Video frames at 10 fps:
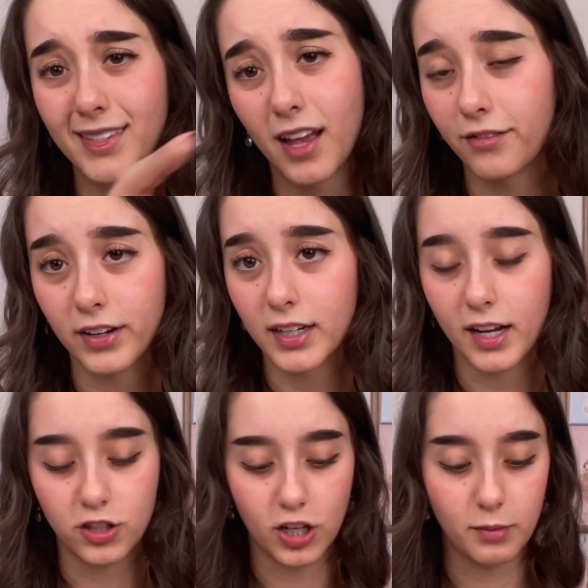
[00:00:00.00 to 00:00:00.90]
very
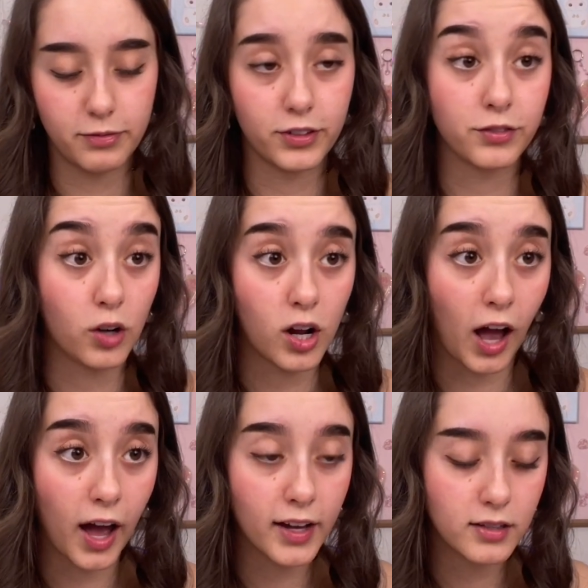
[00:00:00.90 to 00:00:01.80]
nice shape for frog
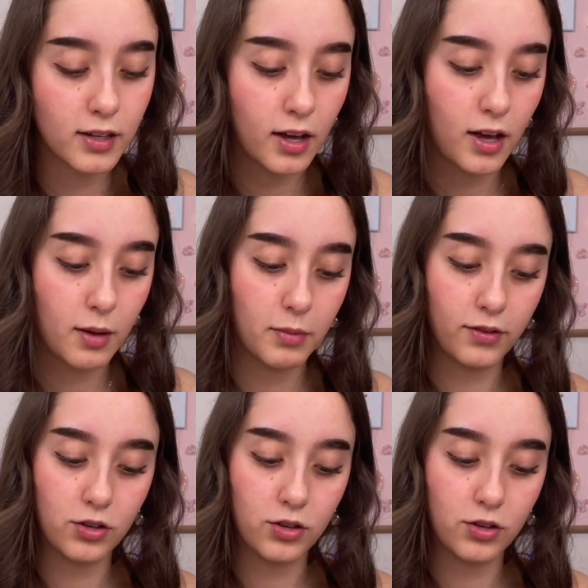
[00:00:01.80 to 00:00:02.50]
eyes. But if you